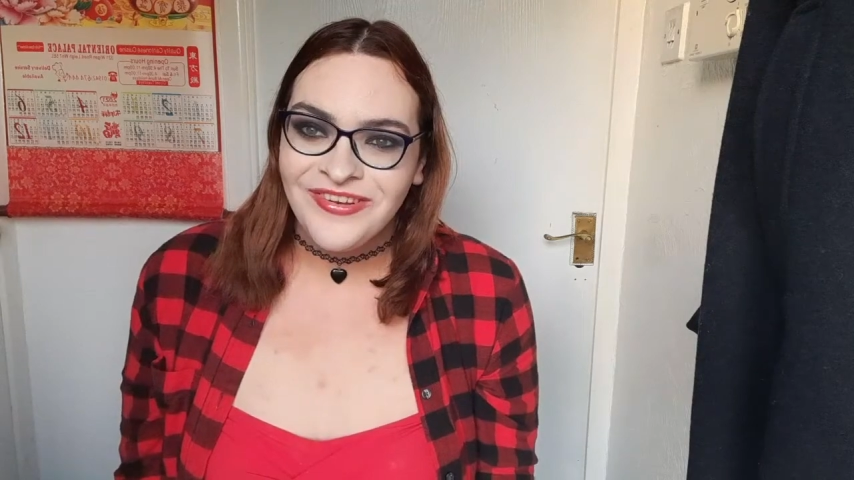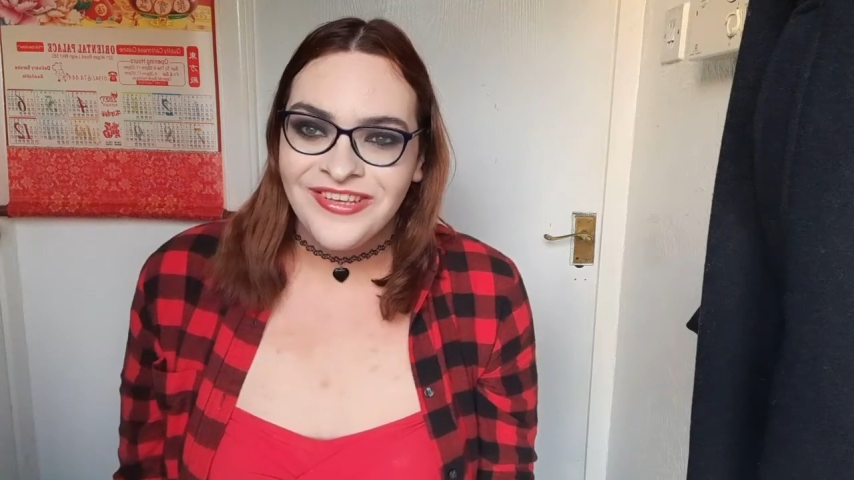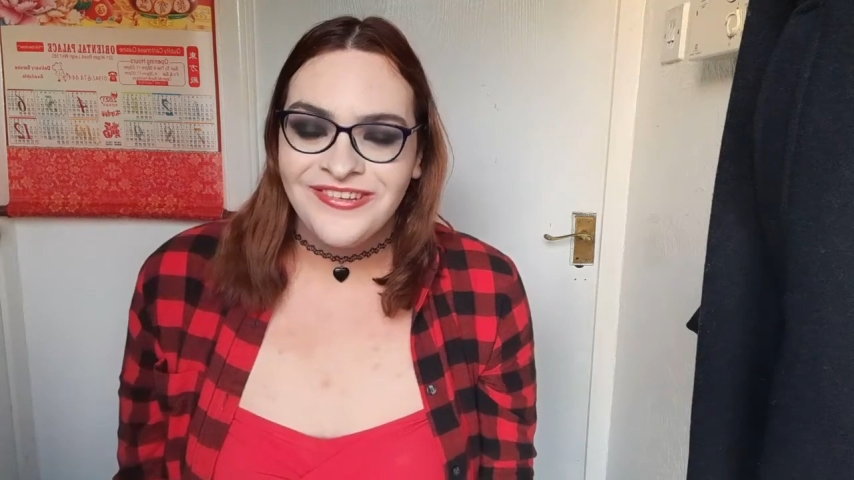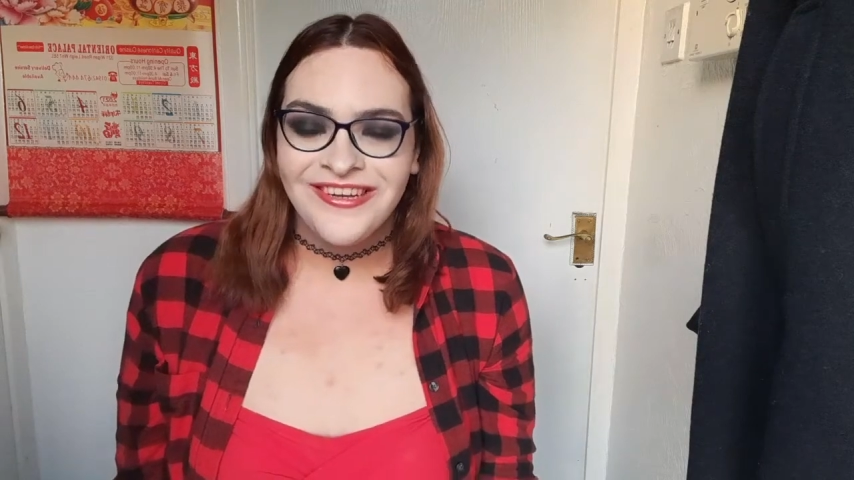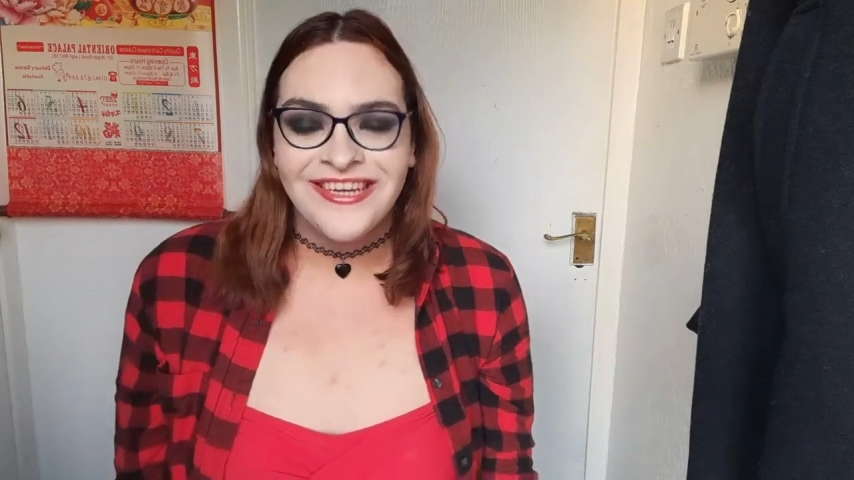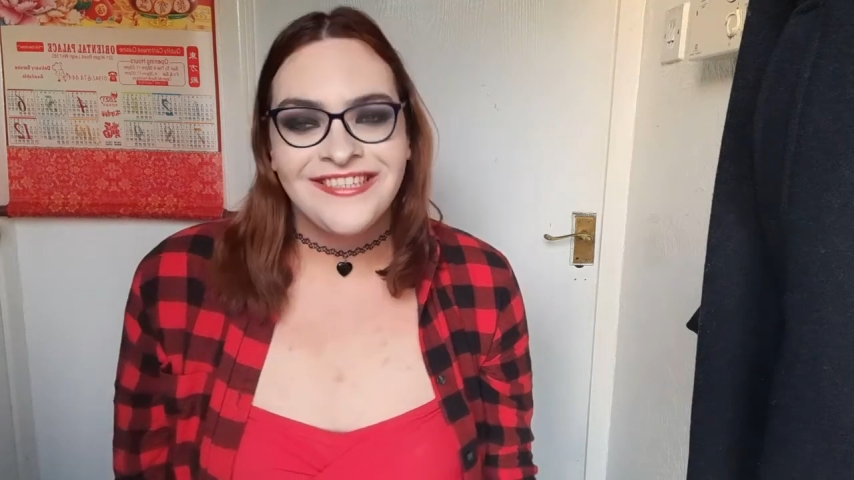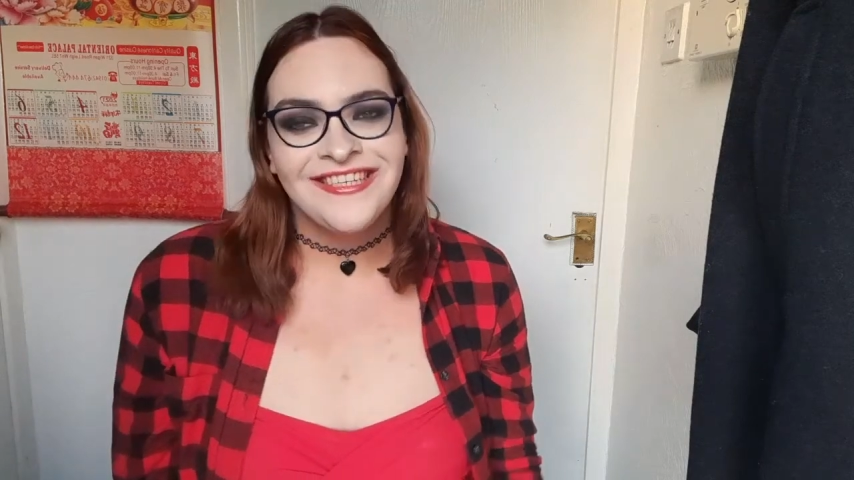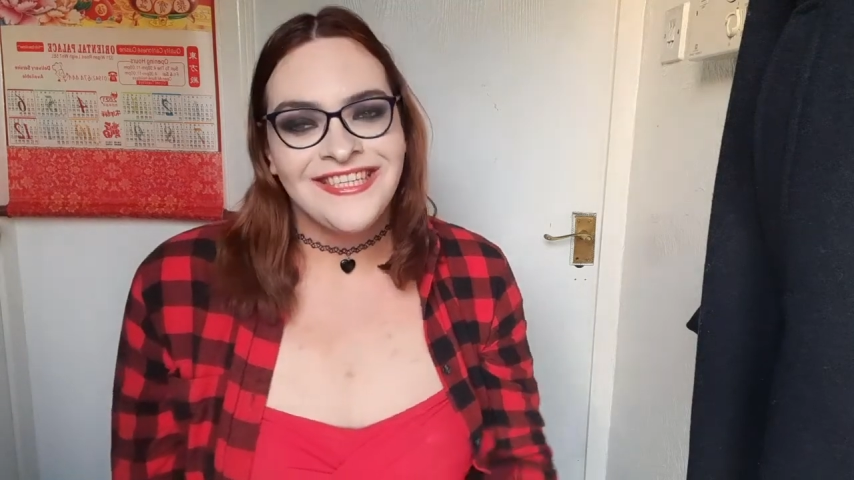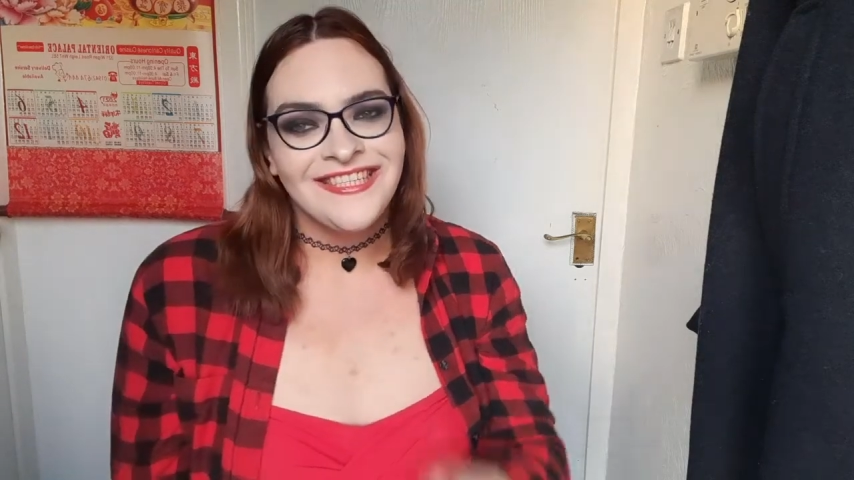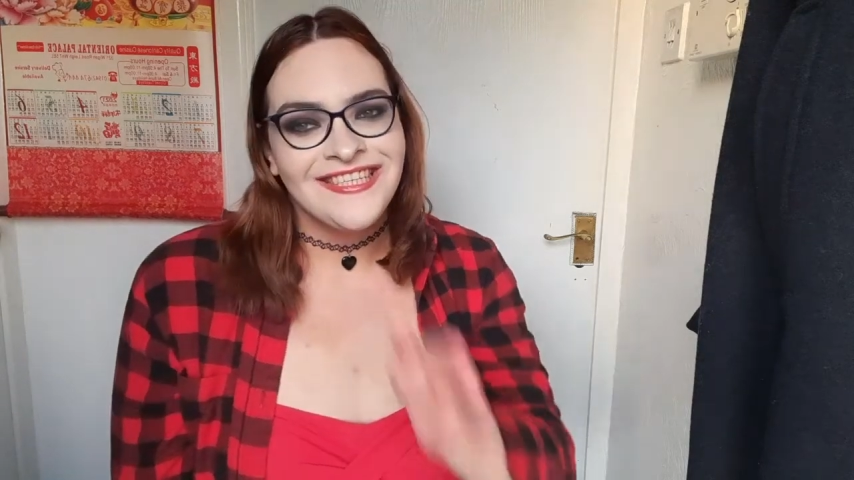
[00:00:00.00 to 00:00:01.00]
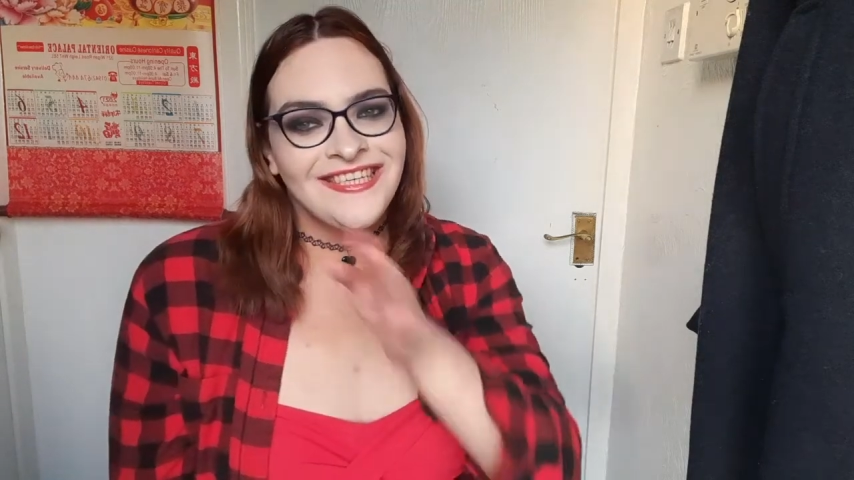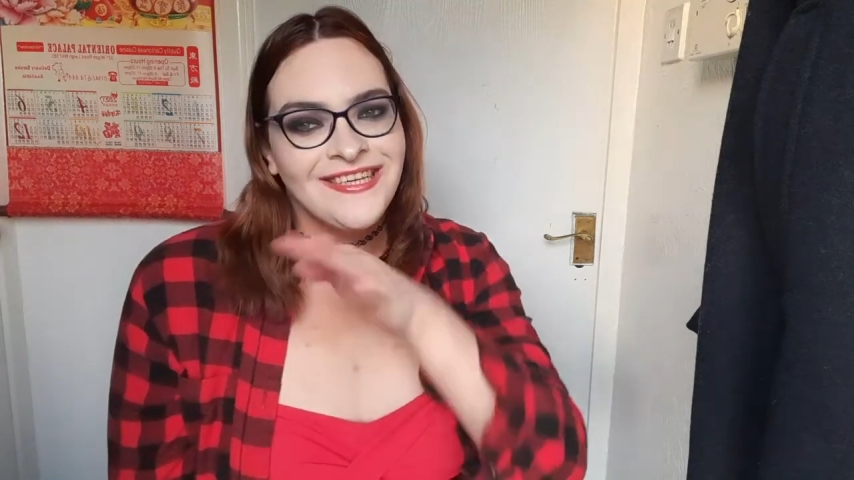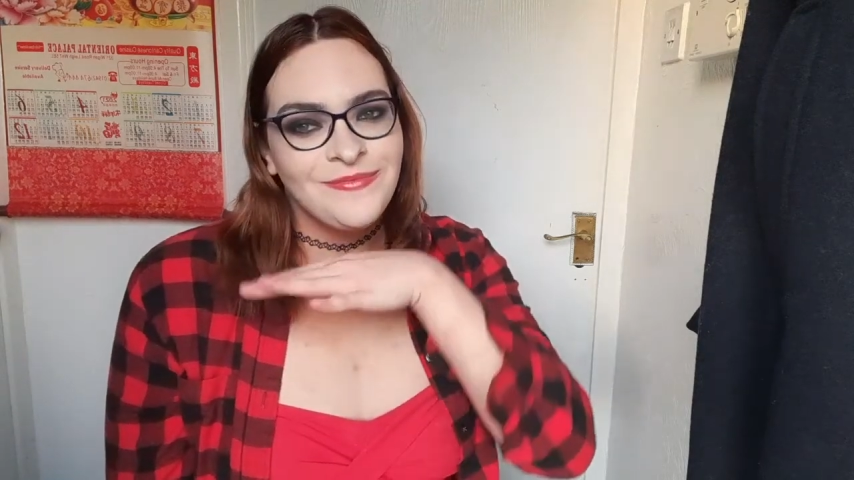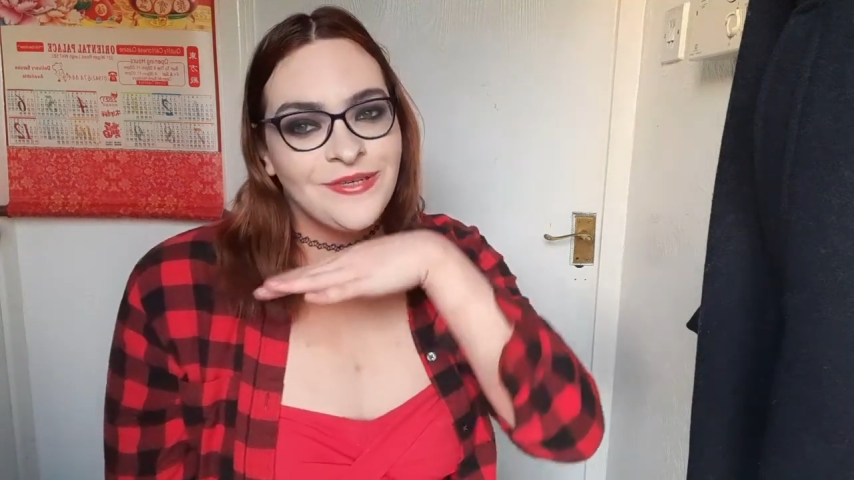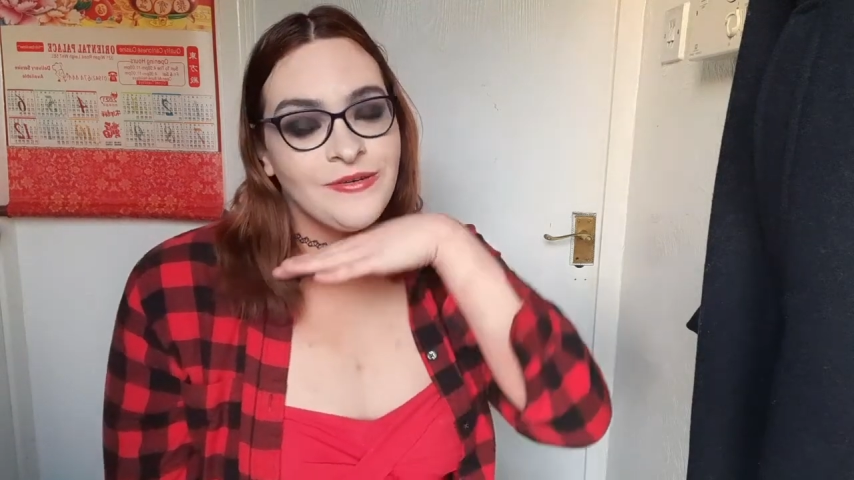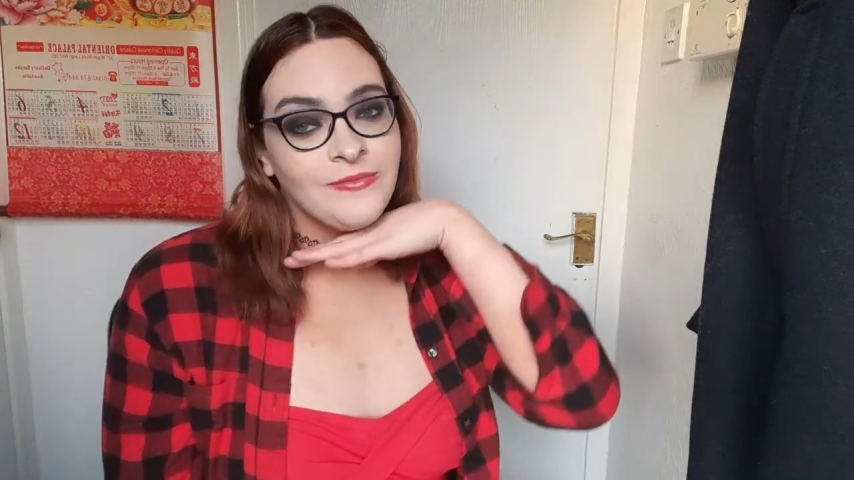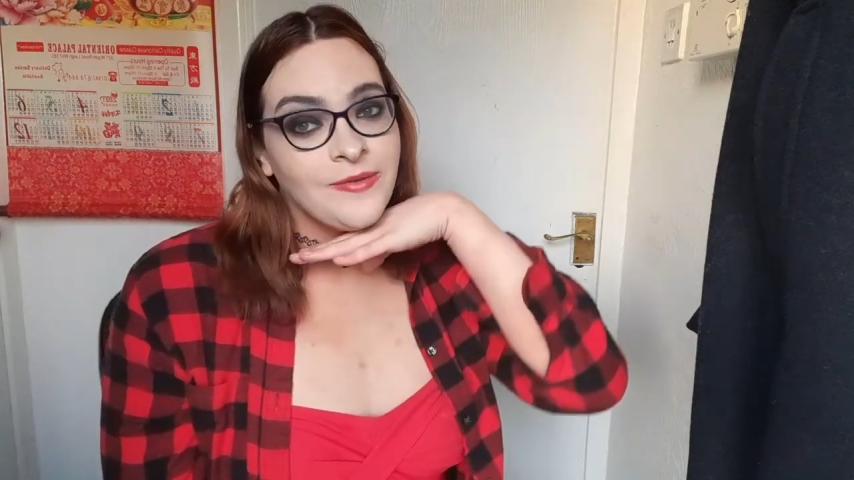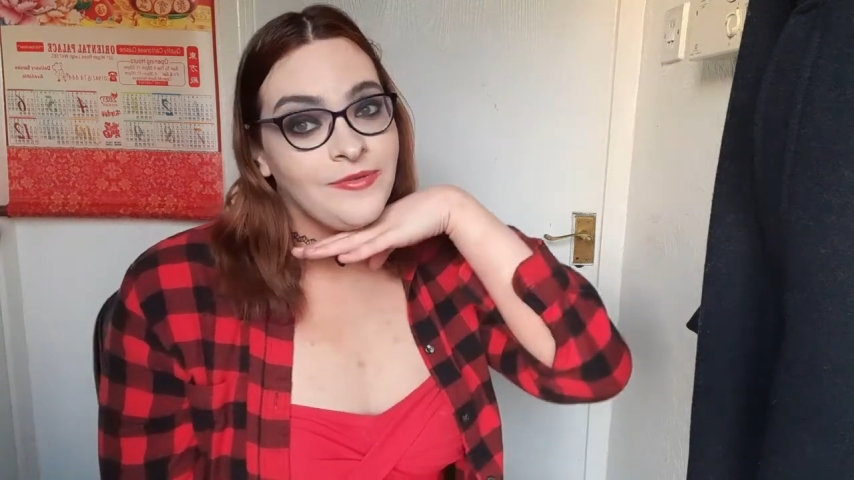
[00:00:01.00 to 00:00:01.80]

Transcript: for you and as you can see I'm showing my